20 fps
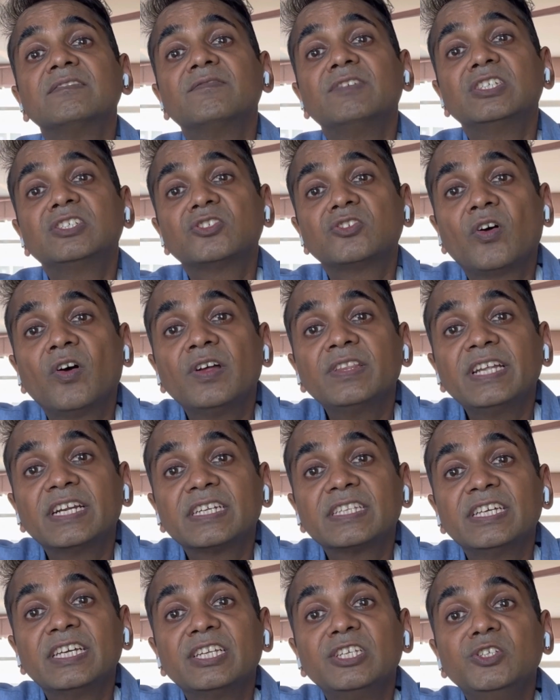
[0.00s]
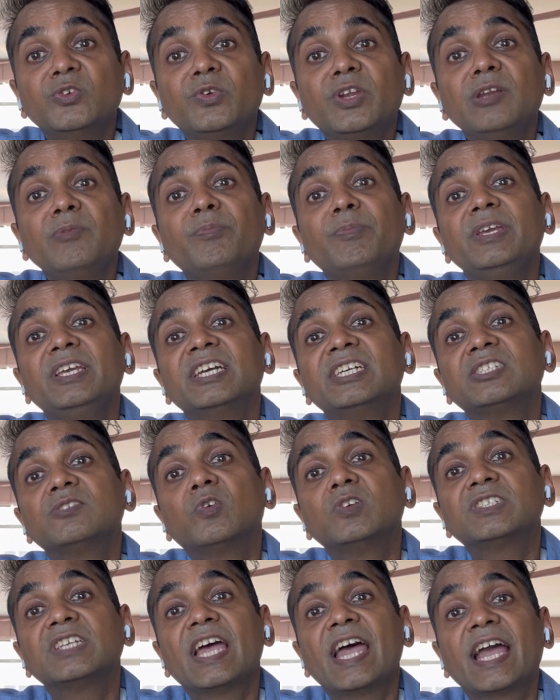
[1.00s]
we saw that their urine pH
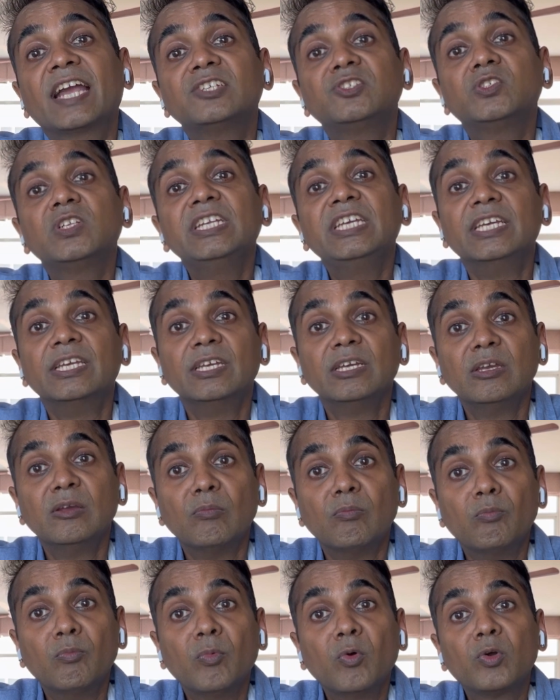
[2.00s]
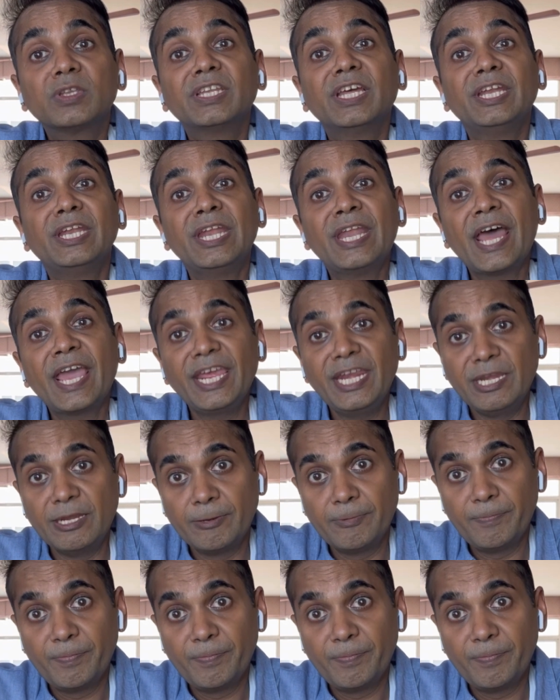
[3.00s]
was actually more than 9.